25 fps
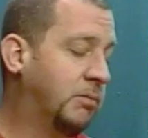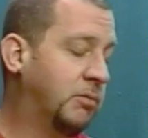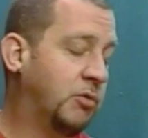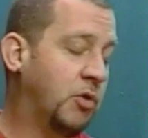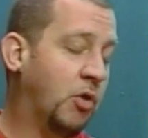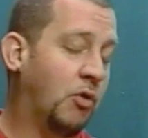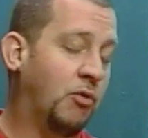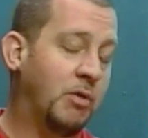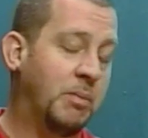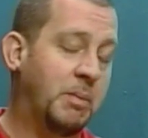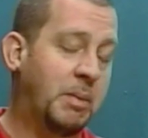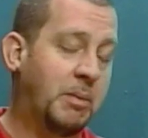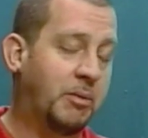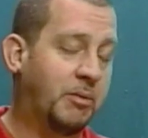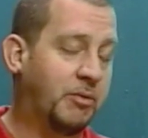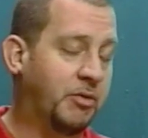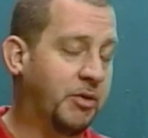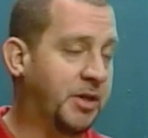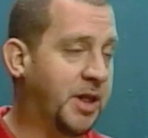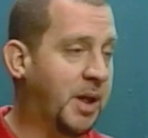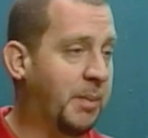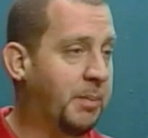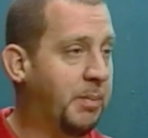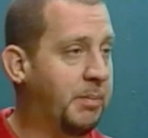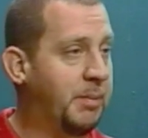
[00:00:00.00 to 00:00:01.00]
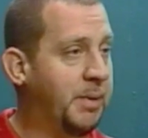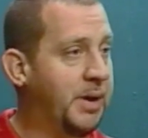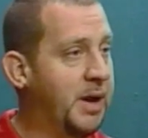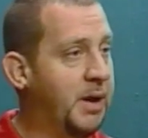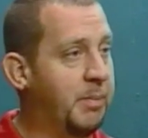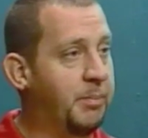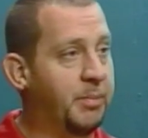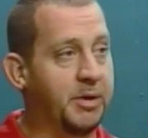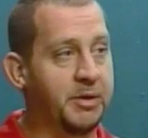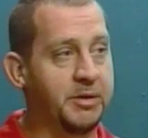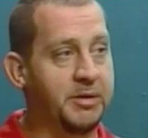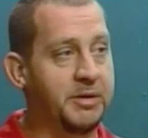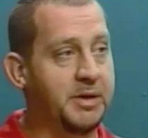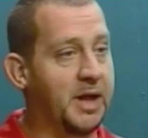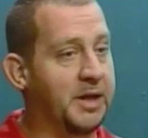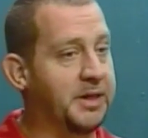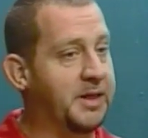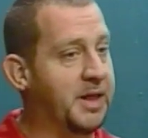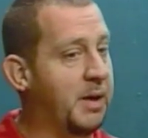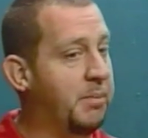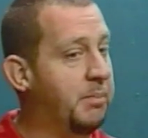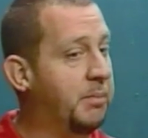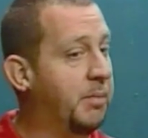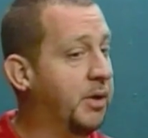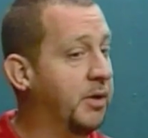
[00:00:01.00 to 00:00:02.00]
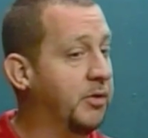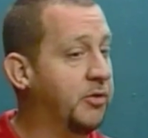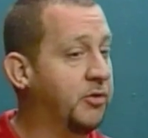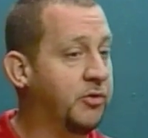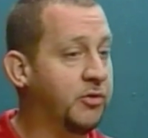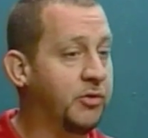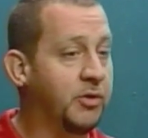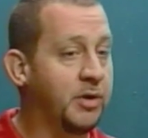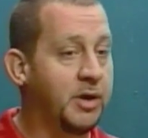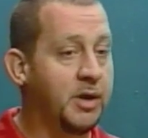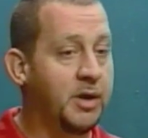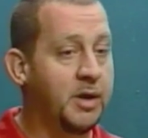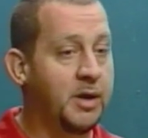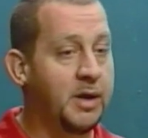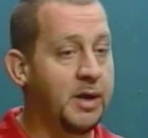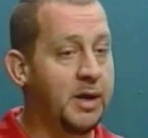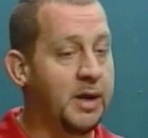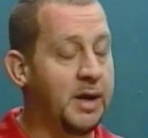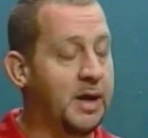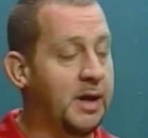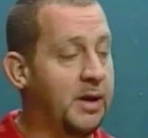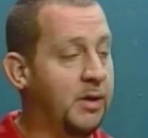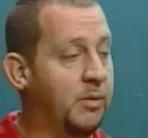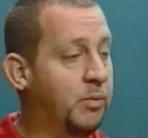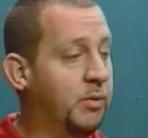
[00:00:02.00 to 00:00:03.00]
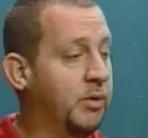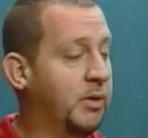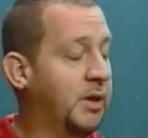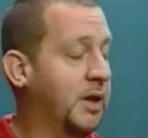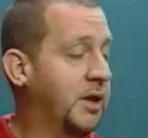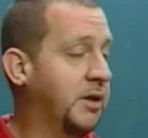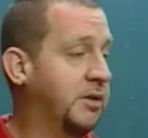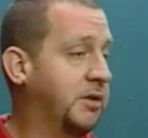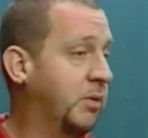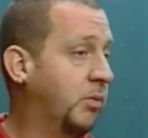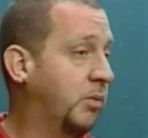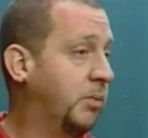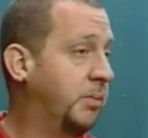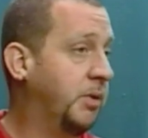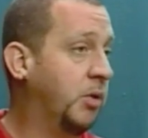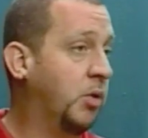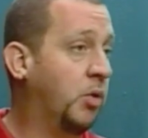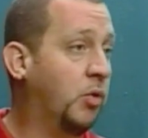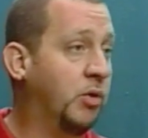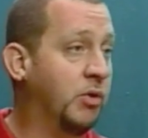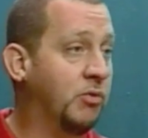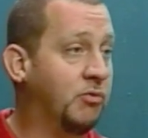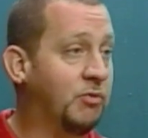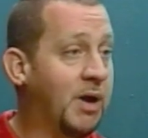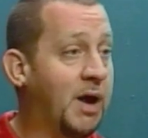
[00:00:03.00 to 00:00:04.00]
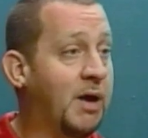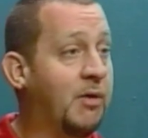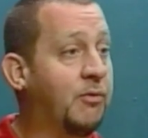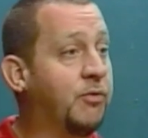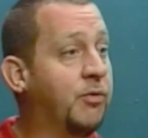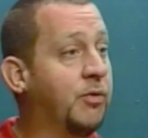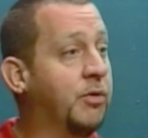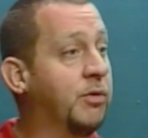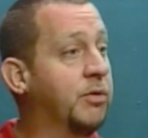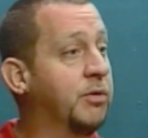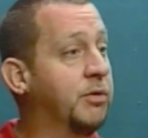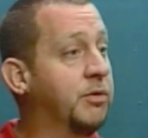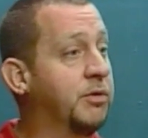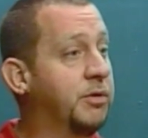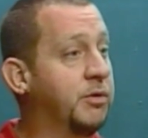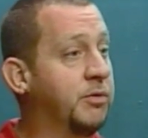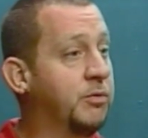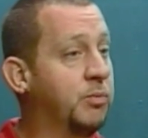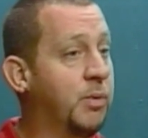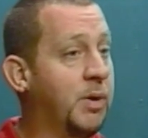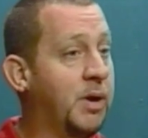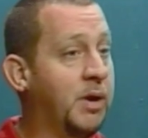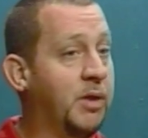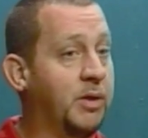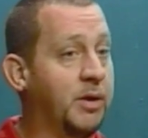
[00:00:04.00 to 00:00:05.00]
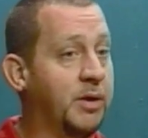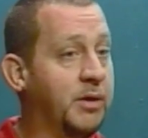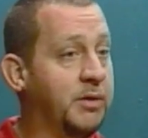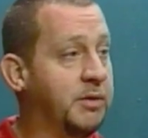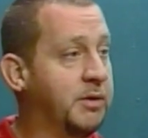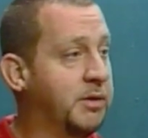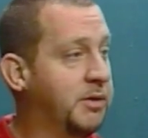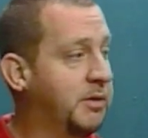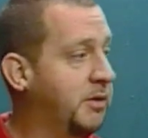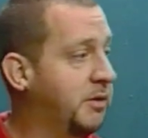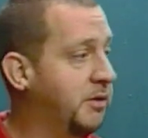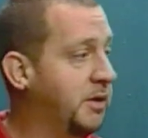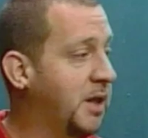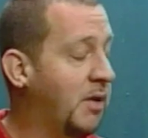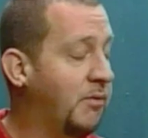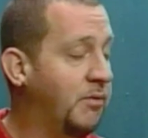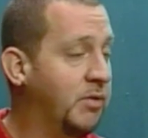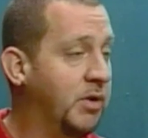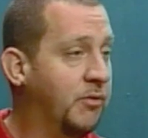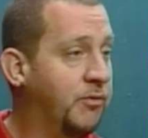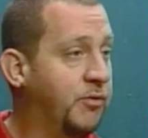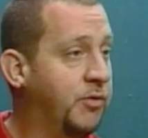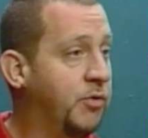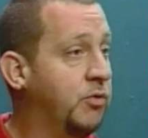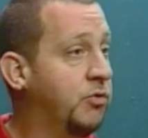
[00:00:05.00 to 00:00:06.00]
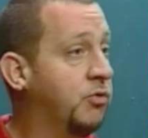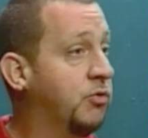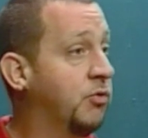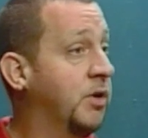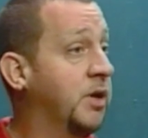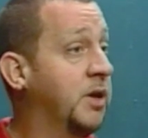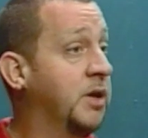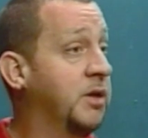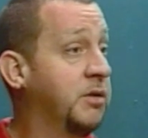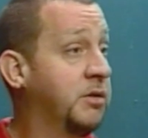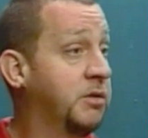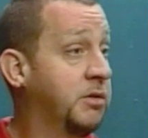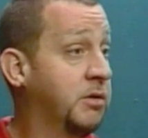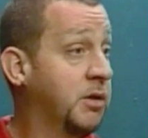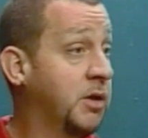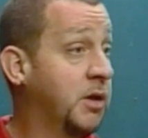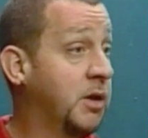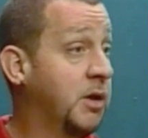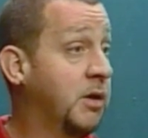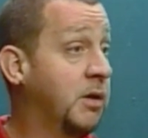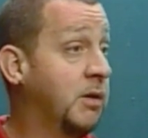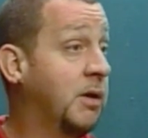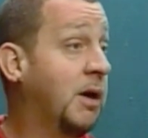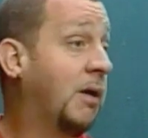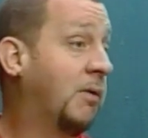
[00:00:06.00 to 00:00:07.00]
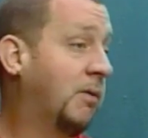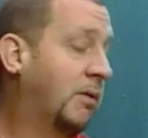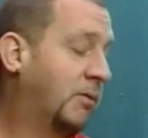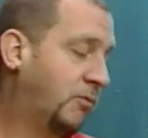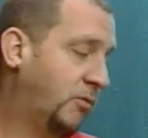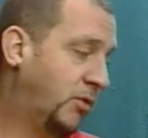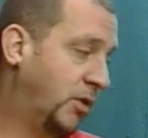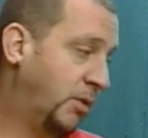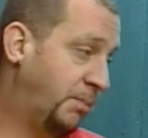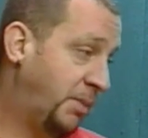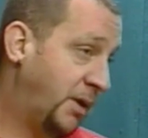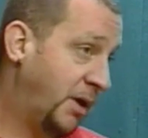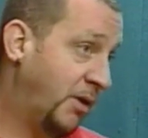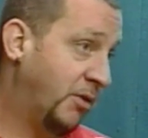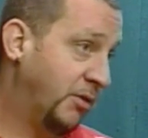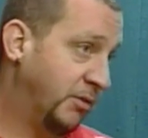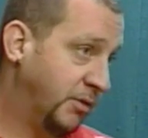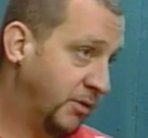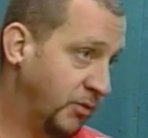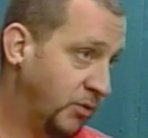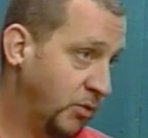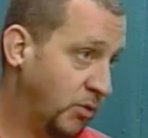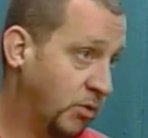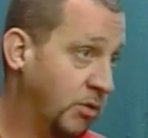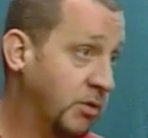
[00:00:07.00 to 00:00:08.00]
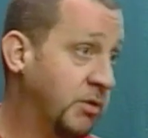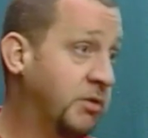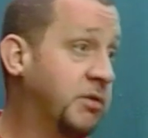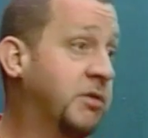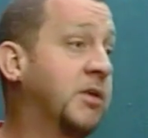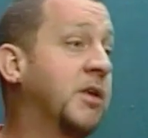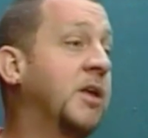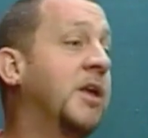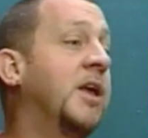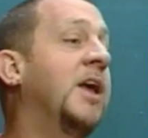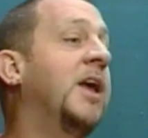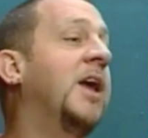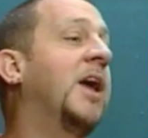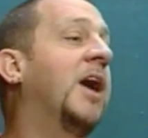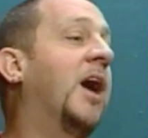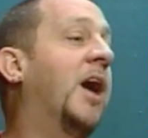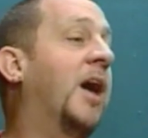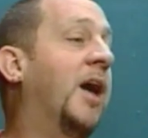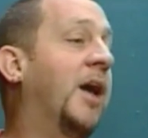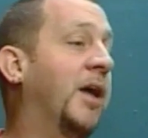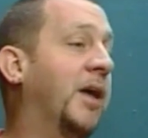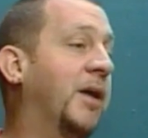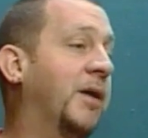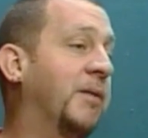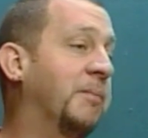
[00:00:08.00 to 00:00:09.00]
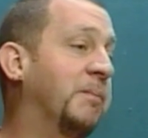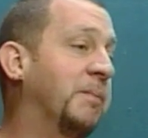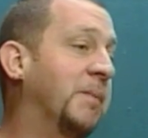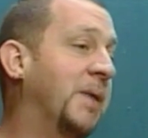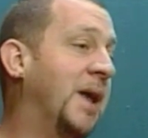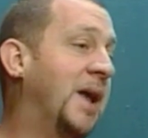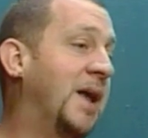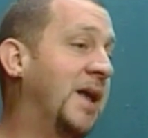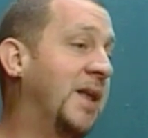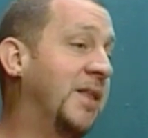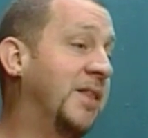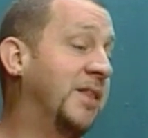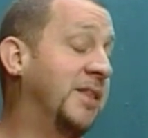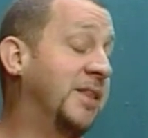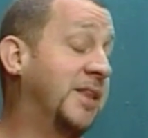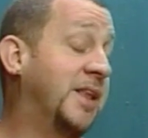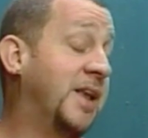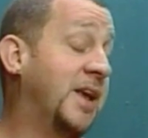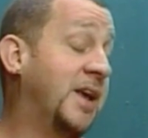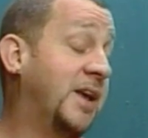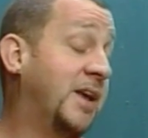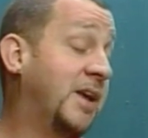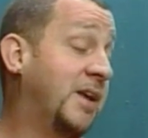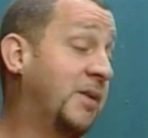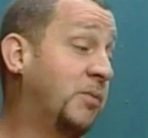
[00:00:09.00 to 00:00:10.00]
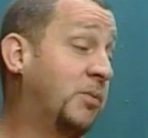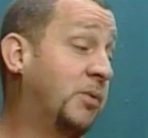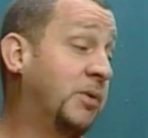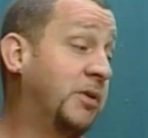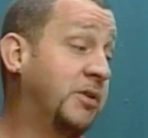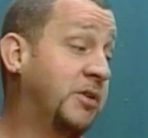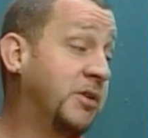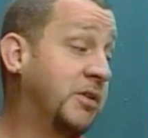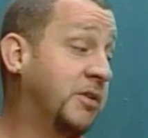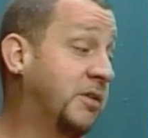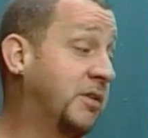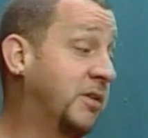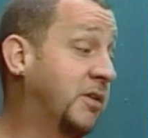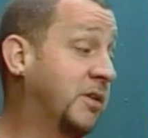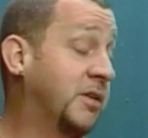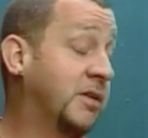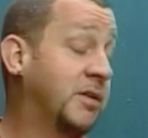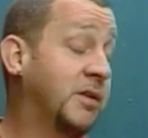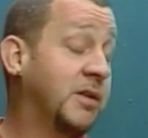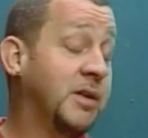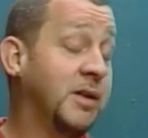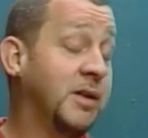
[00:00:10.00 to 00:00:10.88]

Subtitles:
Don't remember off the top of my head, but it's not that much. And like I said, we'll be holding raffles, as well as just having a few drinks for the parents, of course. And then we'll just